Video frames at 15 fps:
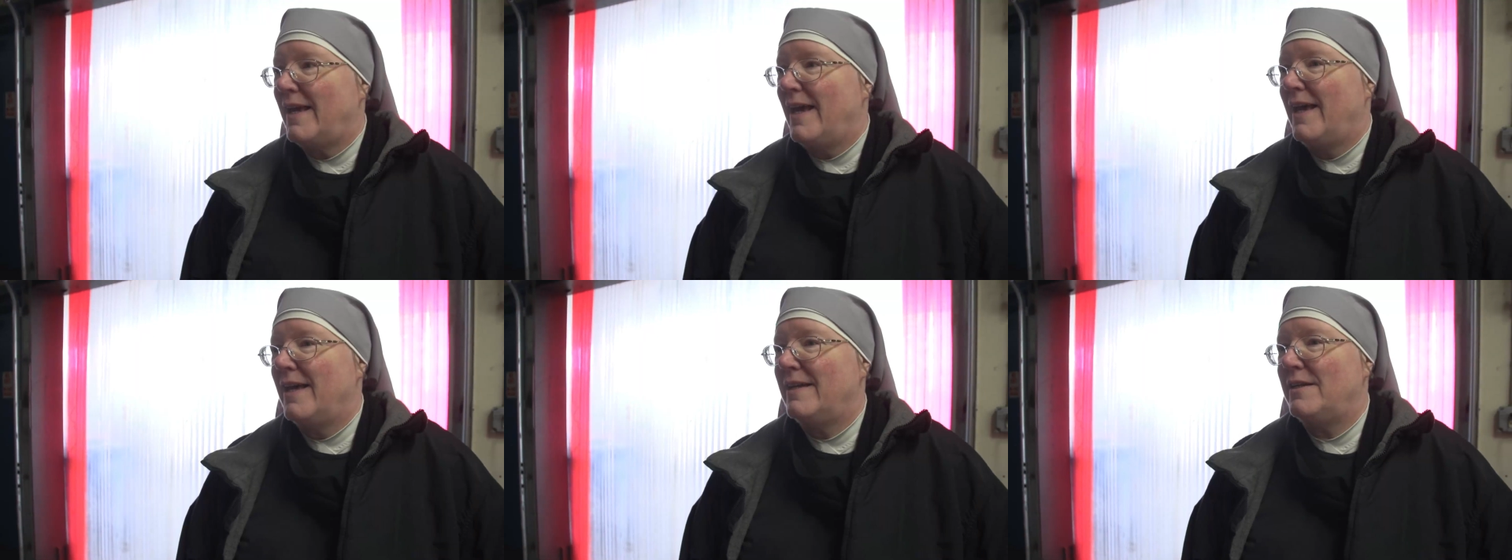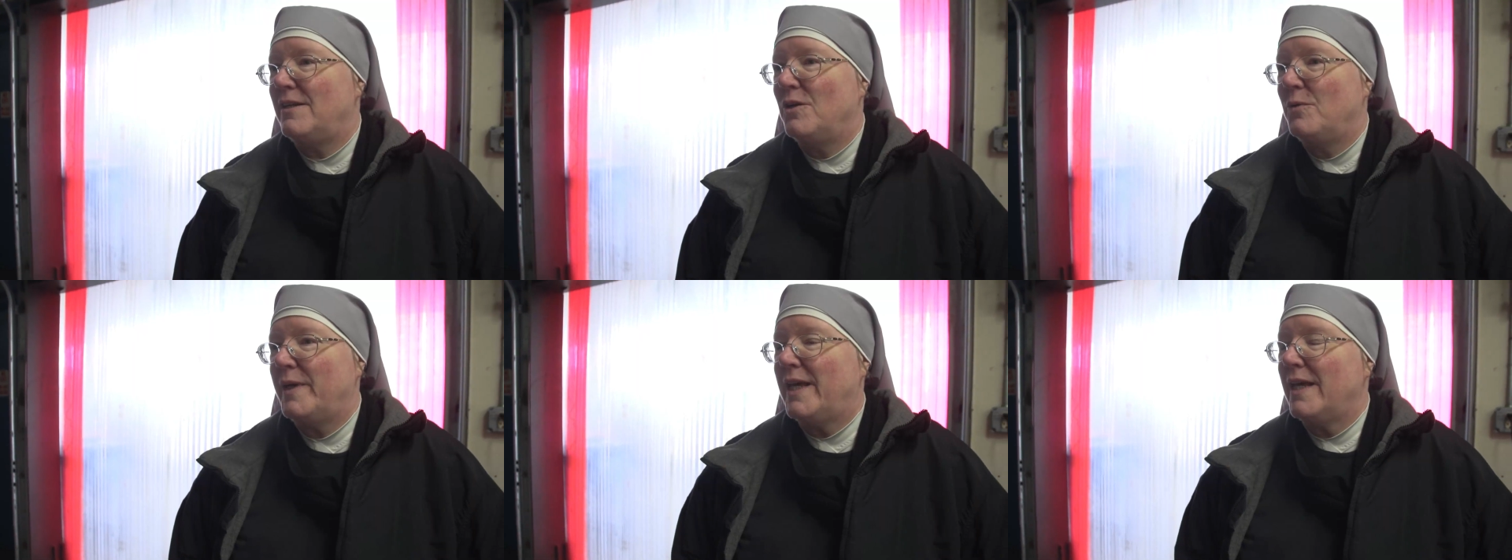and
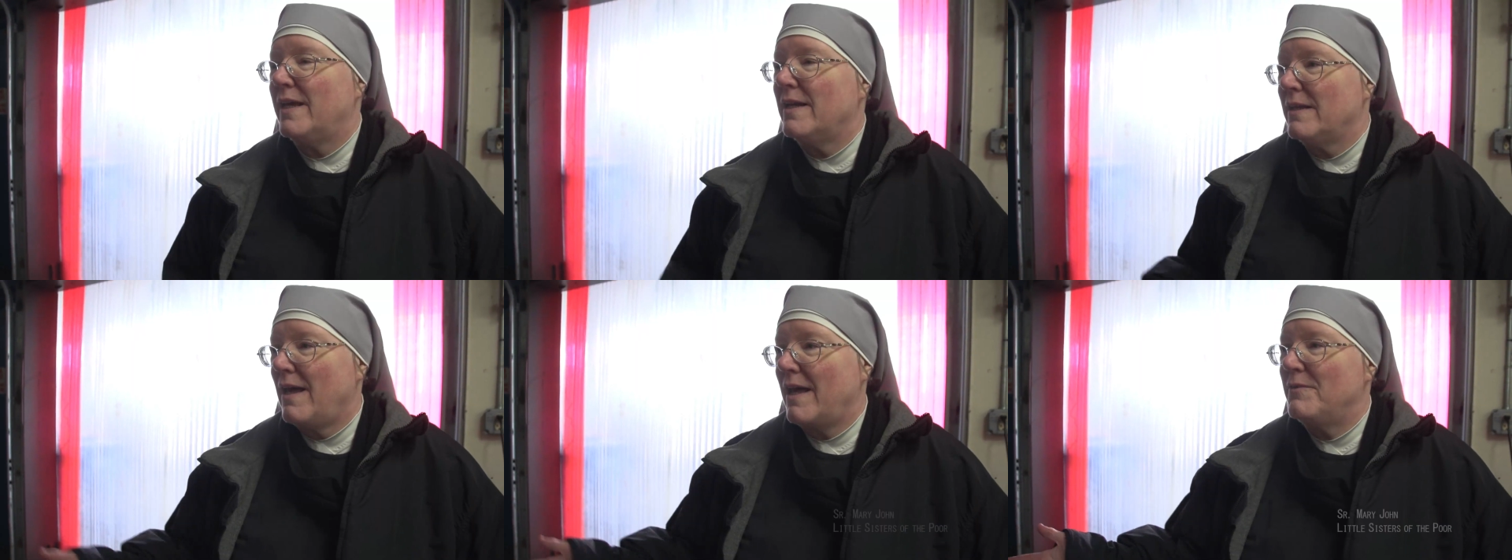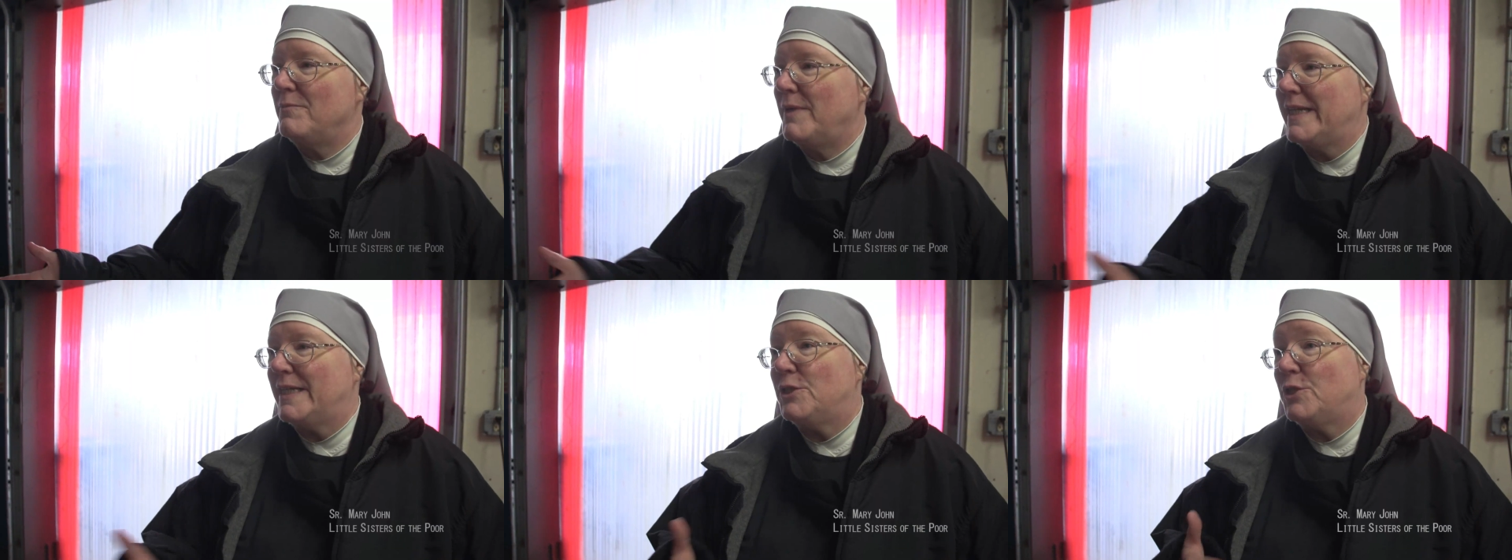we can get a lot of
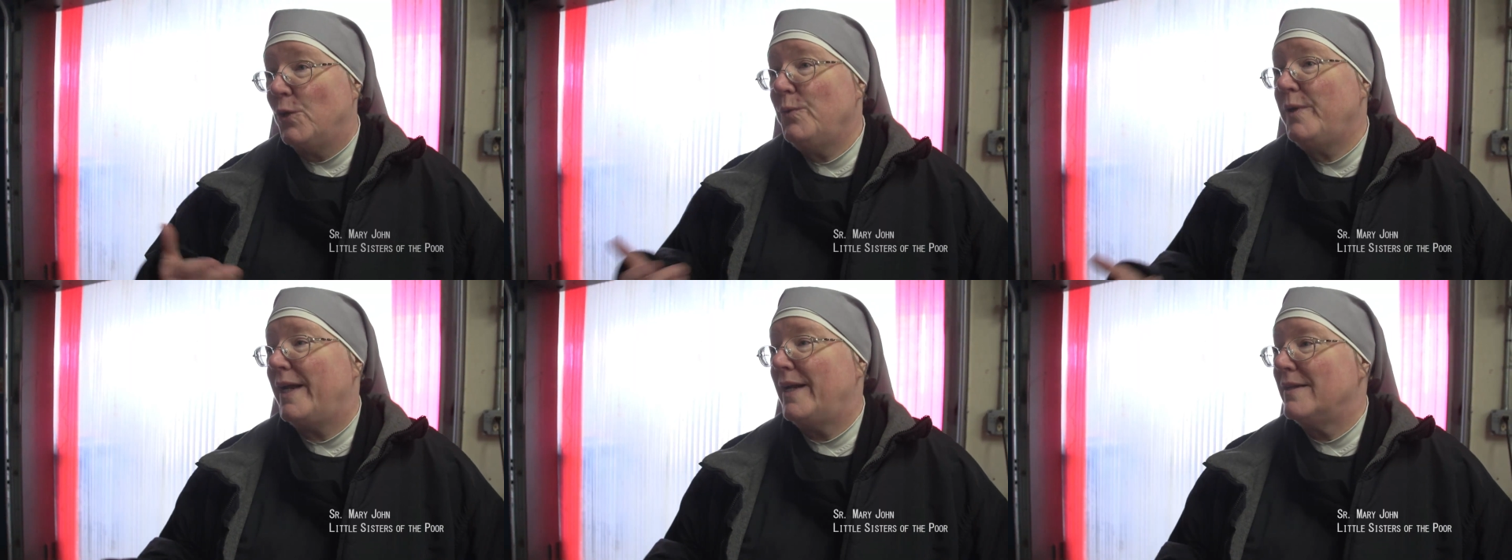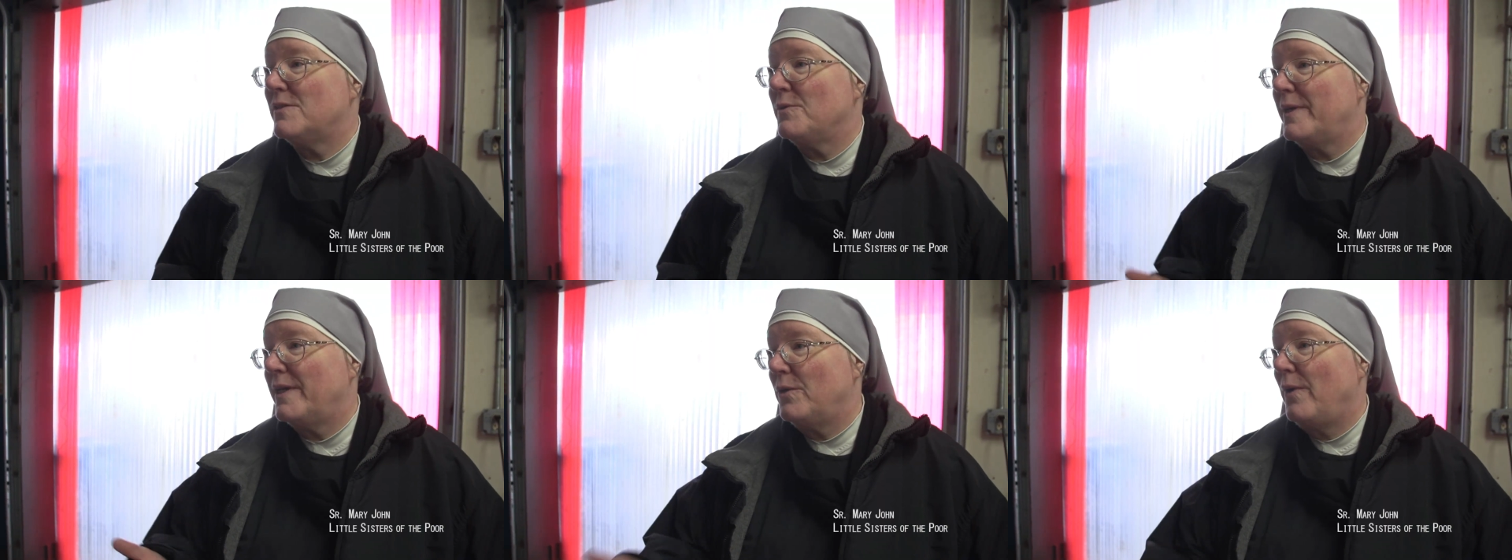money donated,
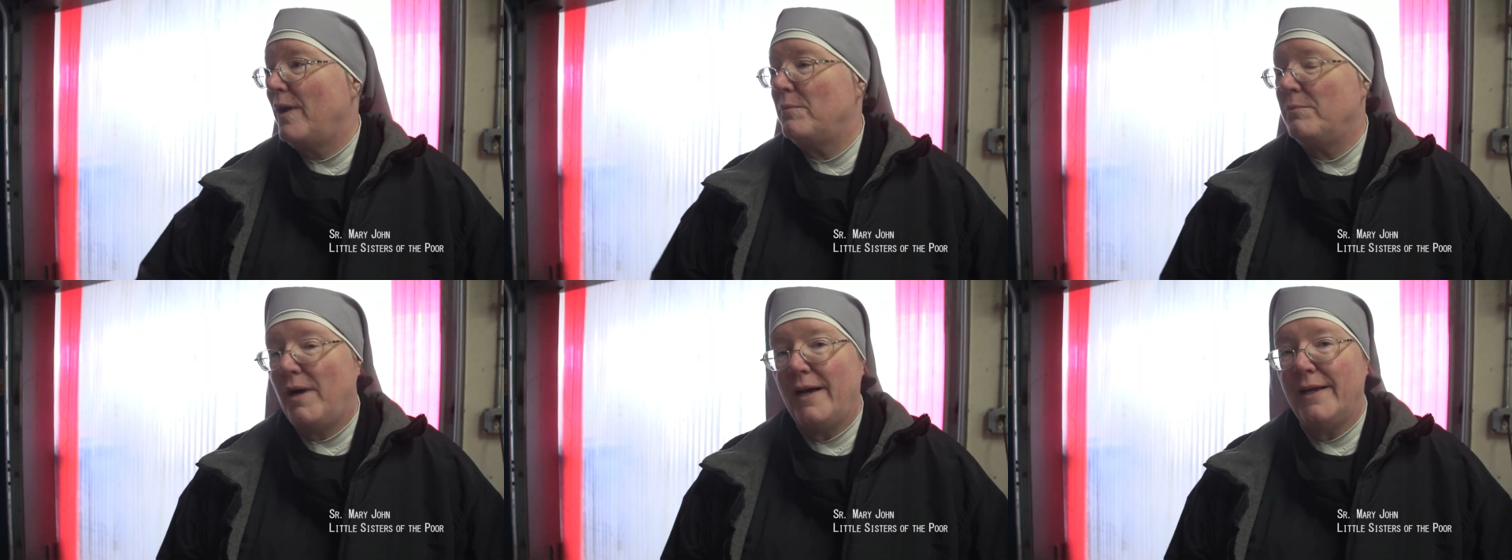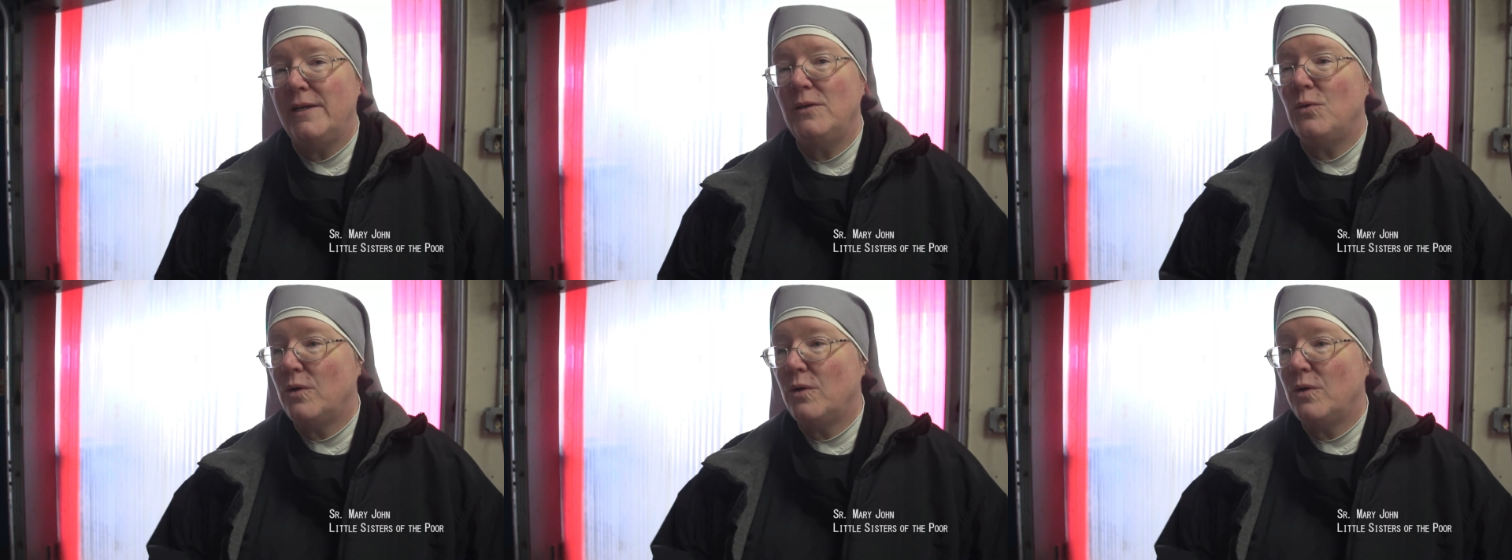so we could go out and buy it,